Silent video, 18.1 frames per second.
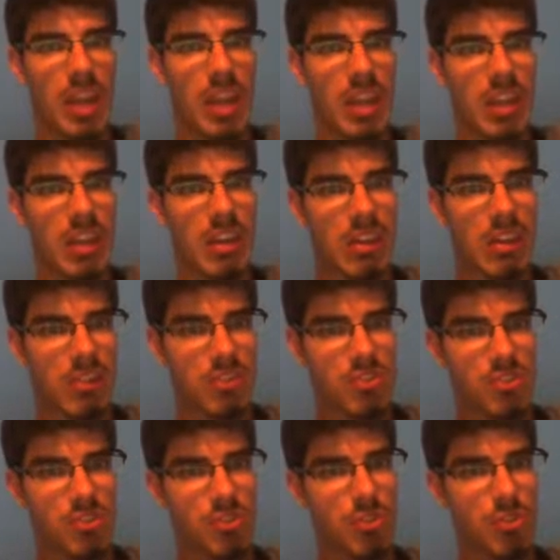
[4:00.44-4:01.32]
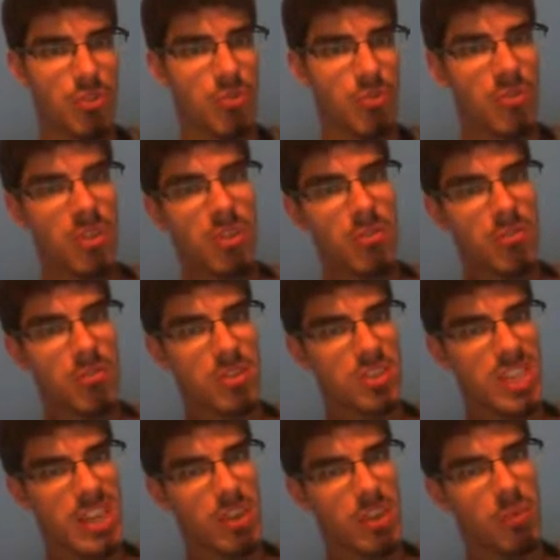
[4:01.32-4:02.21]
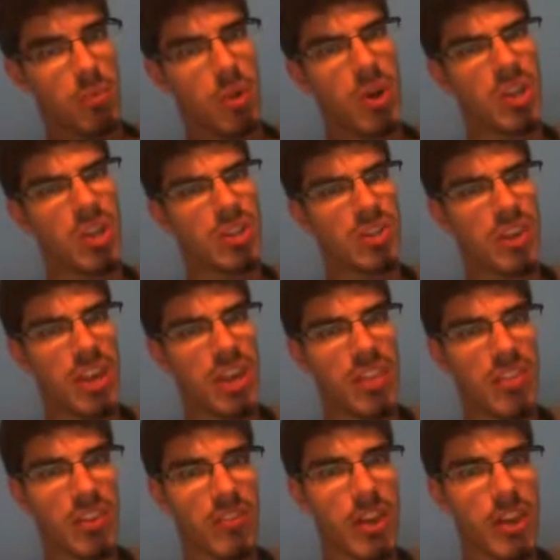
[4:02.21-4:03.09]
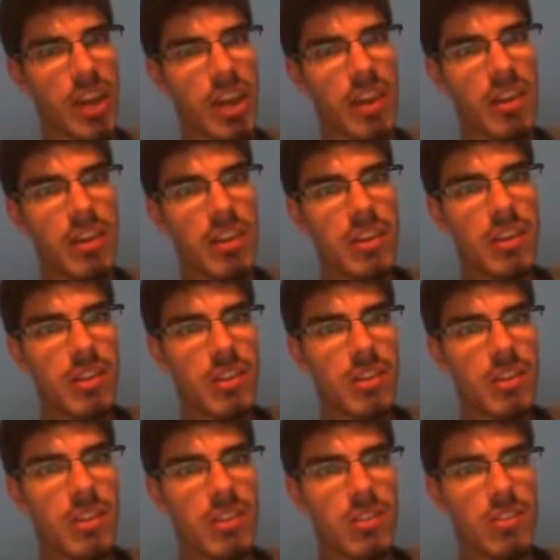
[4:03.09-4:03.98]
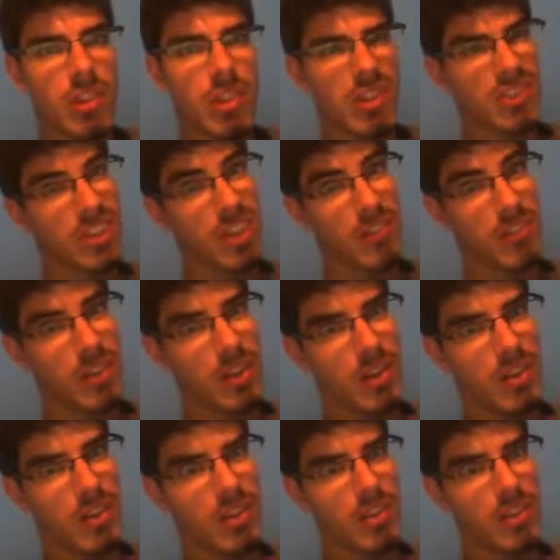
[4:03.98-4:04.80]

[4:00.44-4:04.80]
idea to recycle water or anything, right? So that's given.